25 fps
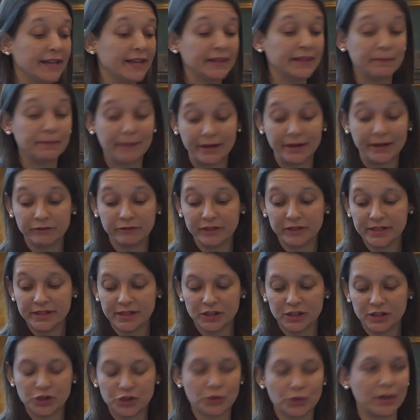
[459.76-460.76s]
the main
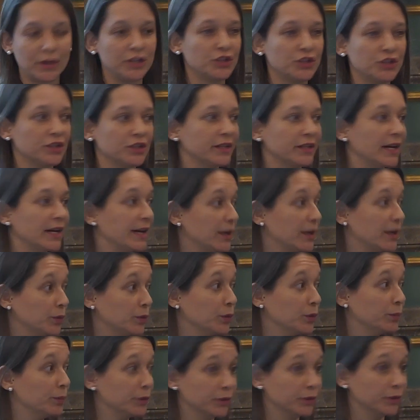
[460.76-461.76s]
research question that I
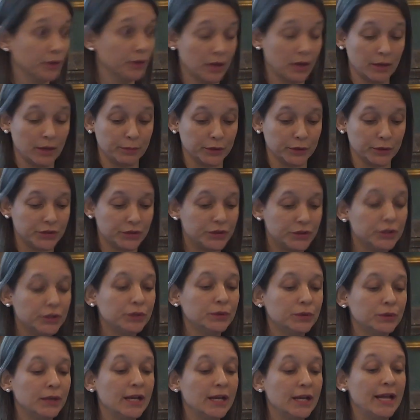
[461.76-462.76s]
will
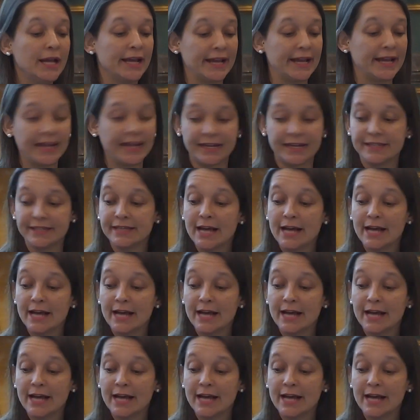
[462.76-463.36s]
pursue is,